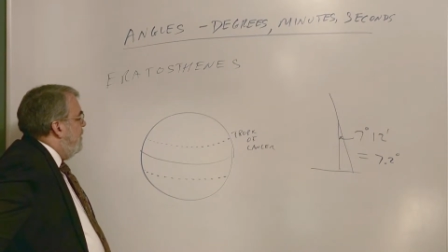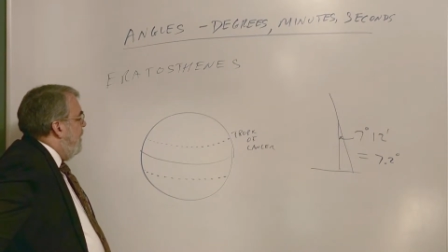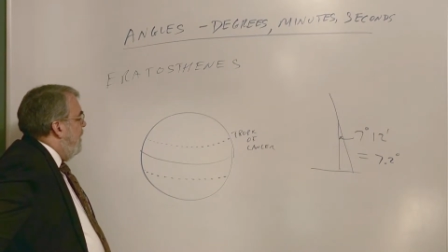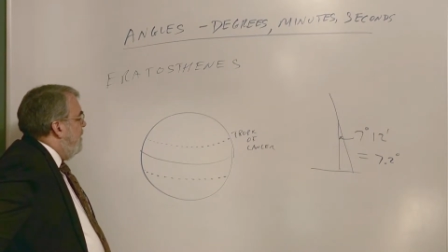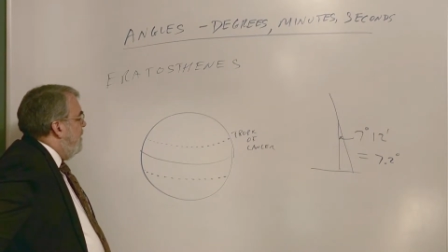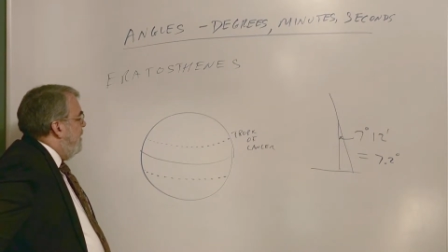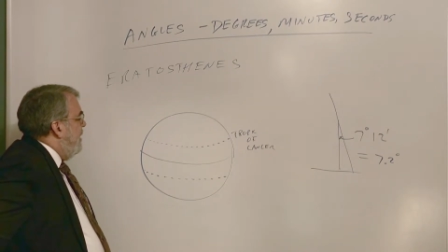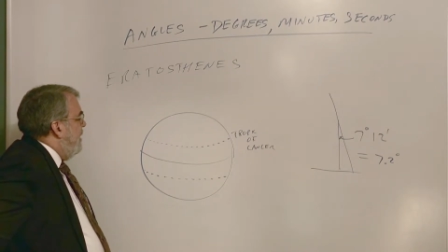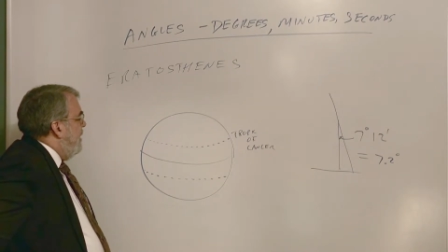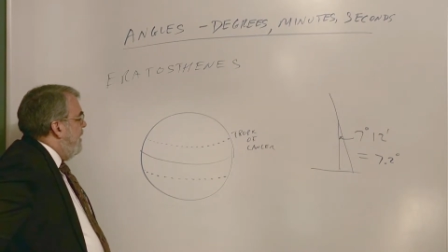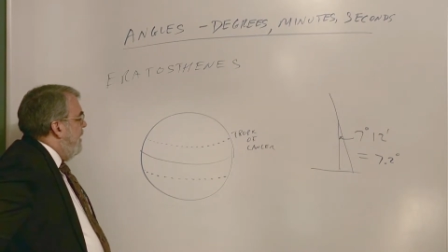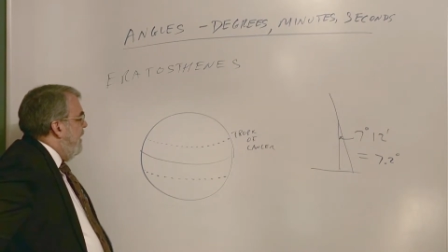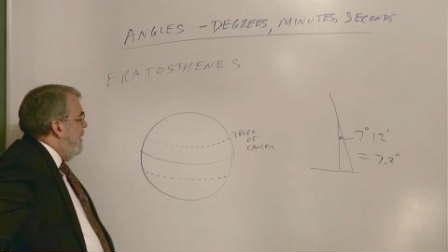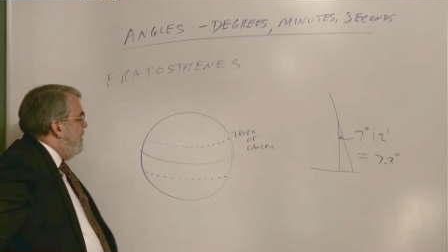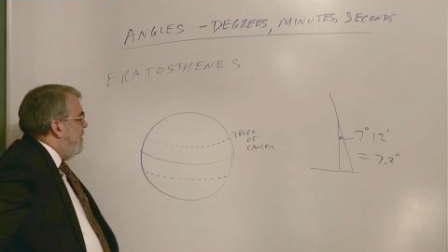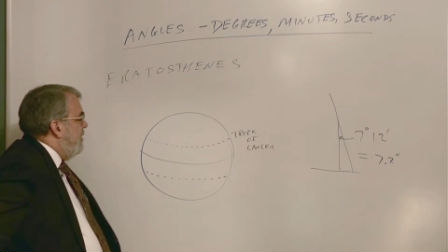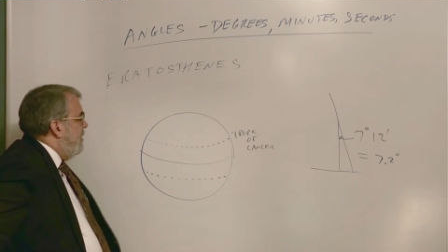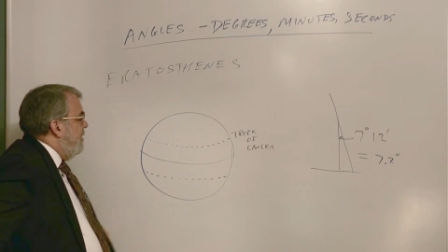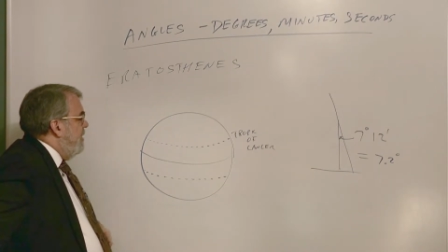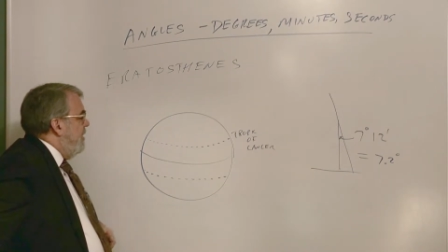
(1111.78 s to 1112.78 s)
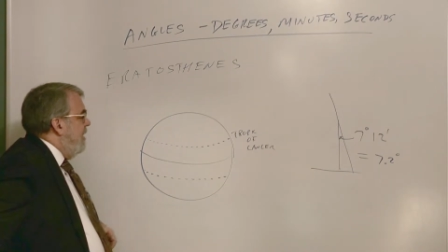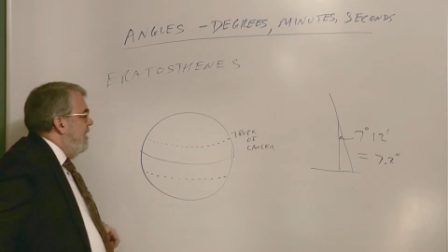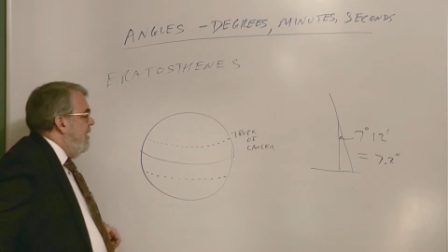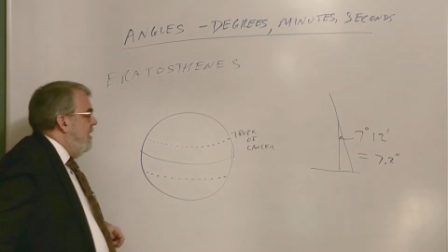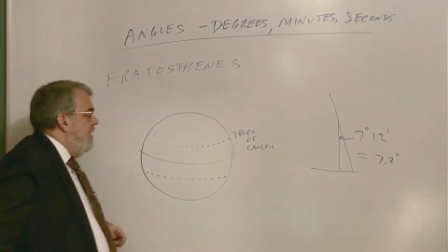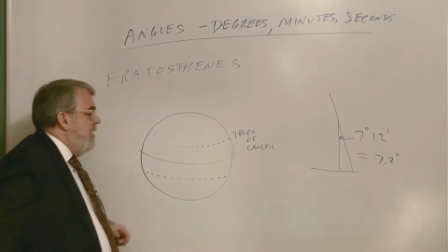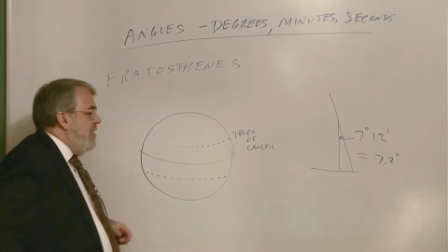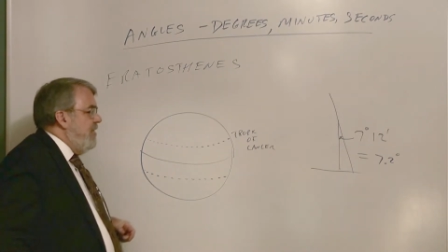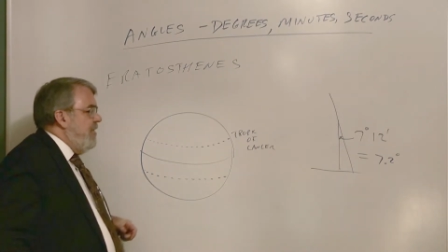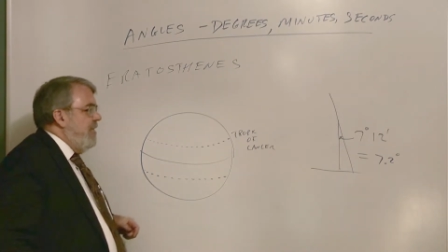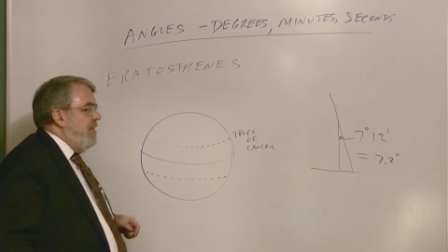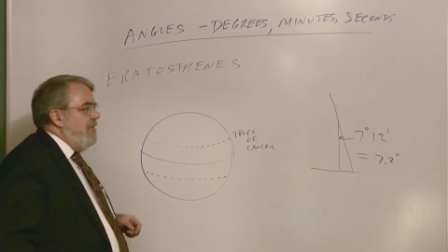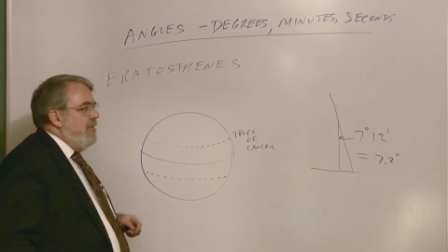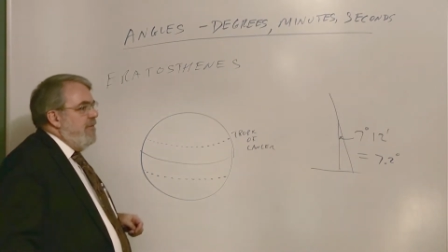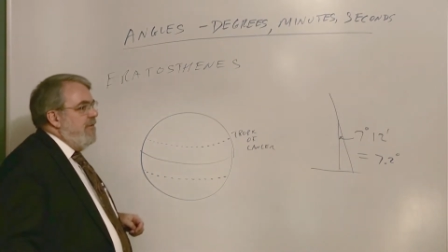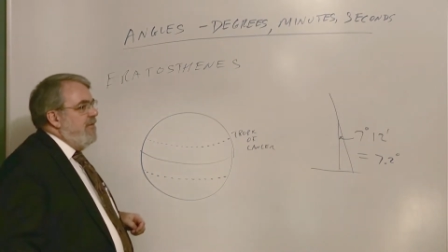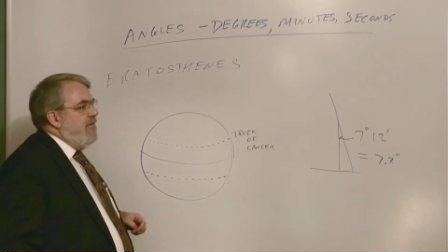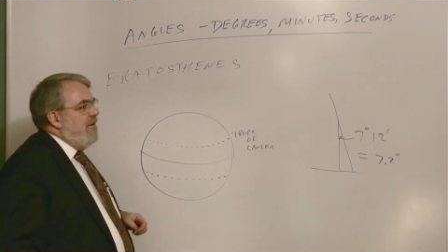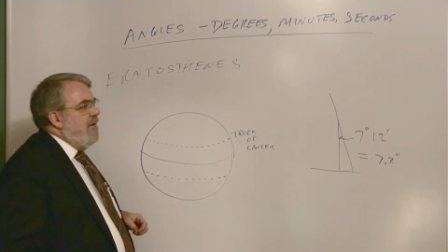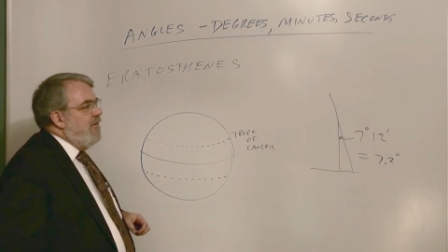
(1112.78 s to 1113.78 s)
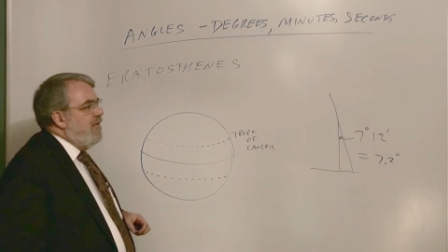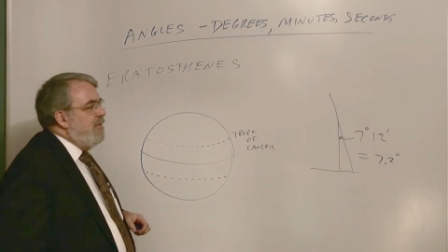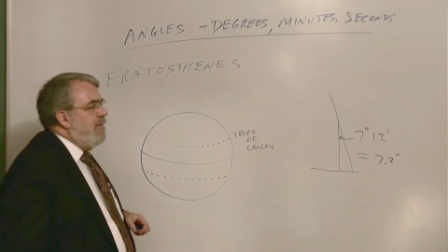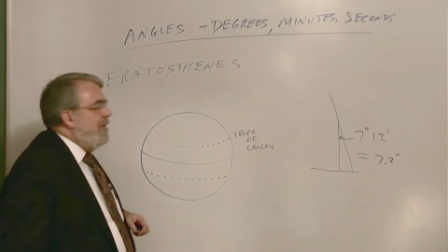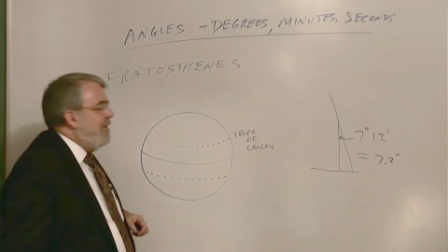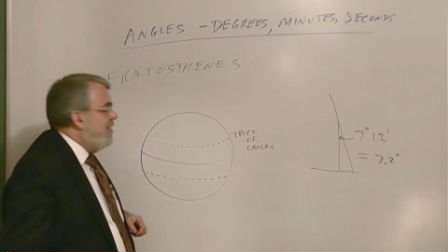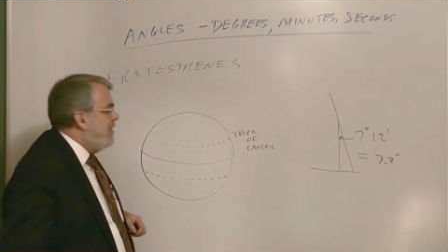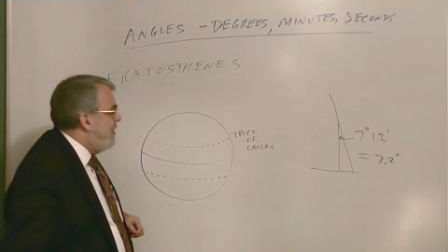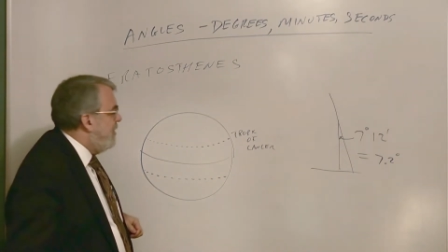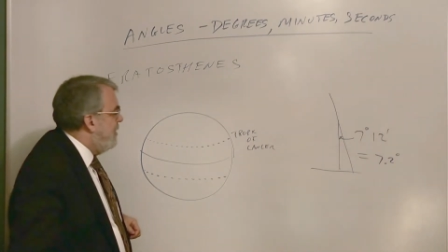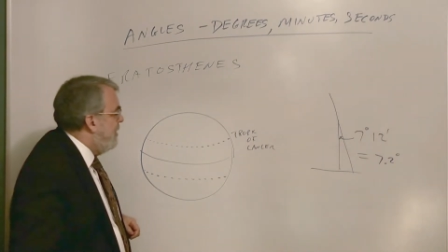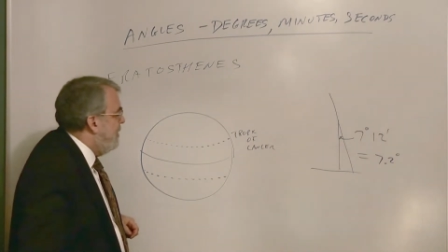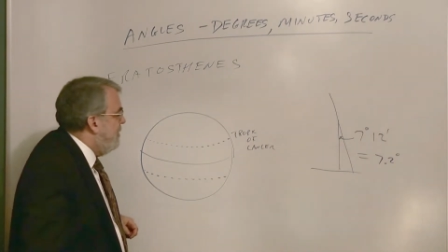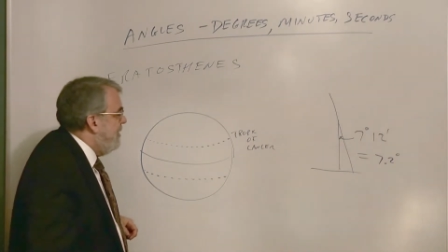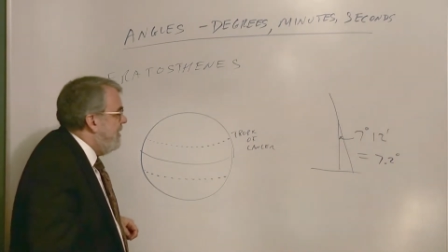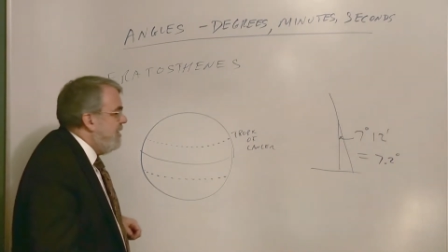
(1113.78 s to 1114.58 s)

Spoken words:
Tropic of Cancer, and I said first day of spring or summer,